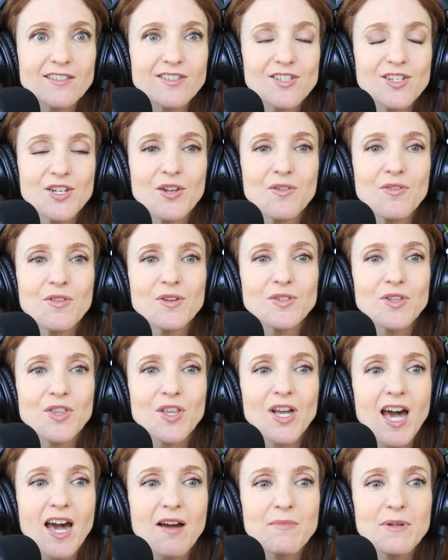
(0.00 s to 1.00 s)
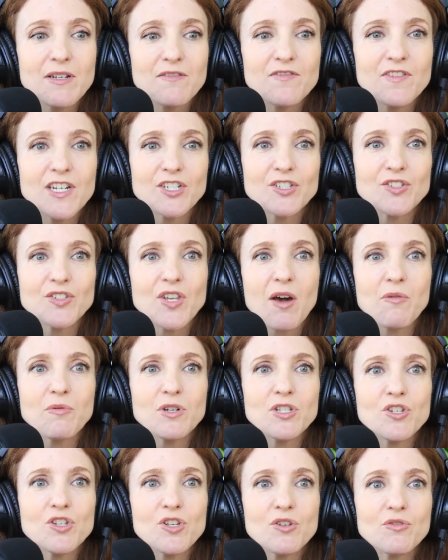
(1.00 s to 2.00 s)
You know, those are the common fears. How would
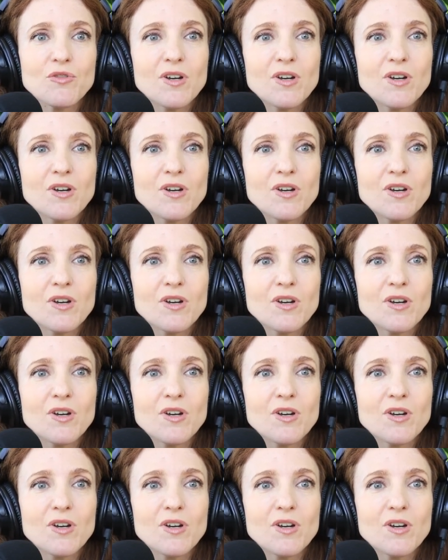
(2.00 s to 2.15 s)
you